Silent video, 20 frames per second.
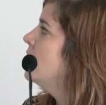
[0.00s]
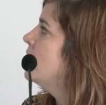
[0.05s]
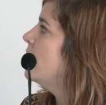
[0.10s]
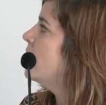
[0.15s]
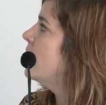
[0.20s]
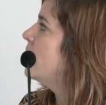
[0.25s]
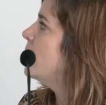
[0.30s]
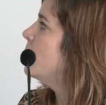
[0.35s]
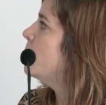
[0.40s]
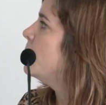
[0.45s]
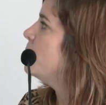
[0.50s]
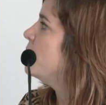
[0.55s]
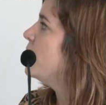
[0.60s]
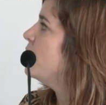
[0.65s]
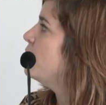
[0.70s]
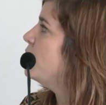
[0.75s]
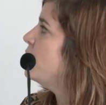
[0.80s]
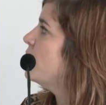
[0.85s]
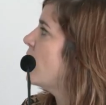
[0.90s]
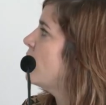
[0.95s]

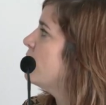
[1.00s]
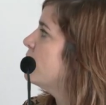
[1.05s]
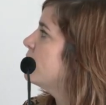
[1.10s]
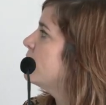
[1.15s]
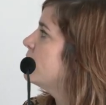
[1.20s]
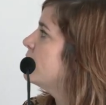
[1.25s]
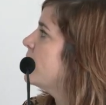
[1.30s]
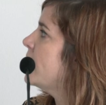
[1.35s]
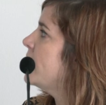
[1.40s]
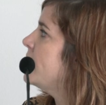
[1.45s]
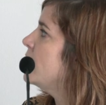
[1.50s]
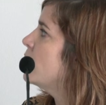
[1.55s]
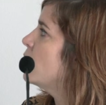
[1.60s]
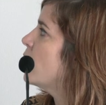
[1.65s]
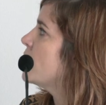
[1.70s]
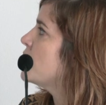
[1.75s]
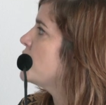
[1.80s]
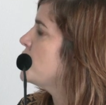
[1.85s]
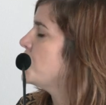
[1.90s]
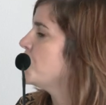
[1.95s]
if you have any
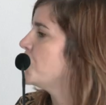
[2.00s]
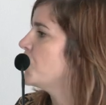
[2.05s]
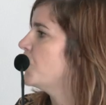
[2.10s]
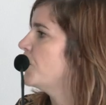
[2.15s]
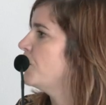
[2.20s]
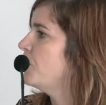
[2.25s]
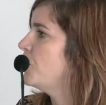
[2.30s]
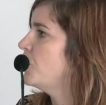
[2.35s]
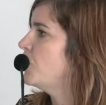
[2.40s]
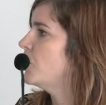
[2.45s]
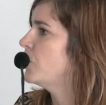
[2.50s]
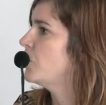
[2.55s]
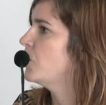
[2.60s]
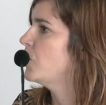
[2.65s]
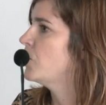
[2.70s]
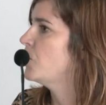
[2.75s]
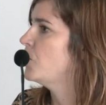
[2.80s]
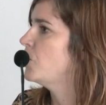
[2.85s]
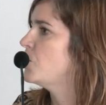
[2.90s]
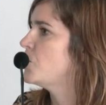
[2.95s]
questions or if you
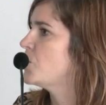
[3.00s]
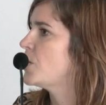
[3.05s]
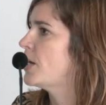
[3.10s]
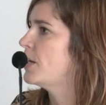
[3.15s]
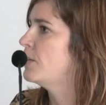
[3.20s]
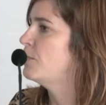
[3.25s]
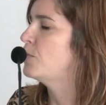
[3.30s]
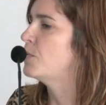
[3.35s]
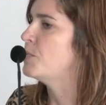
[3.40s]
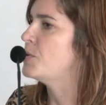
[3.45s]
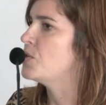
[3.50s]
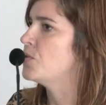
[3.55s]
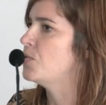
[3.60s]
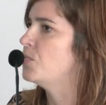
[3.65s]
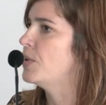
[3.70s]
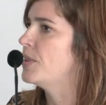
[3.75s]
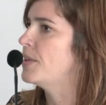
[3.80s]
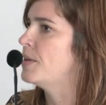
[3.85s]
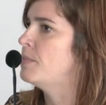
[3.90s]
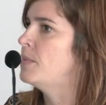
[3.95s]
want to share information
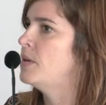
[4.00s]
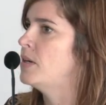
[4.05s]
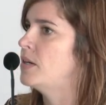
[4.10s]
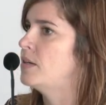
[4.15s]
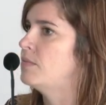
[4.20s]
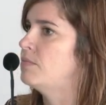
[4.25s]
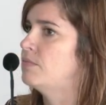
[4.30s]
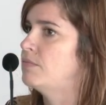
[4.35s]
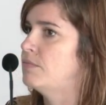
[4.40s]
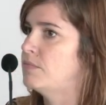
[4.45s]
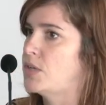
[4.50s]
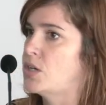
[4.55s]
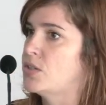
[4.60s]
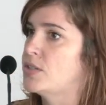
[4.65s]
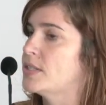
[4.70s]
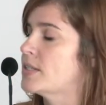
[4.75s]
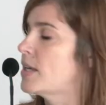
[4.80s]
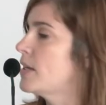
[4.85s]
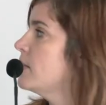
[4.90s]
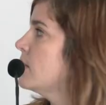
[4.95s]
with them
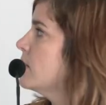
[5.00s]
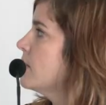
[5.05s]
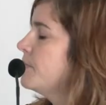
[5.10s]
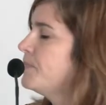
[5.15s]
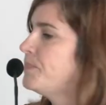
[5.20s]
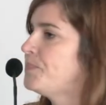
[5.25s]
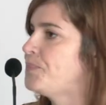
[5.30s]
on site.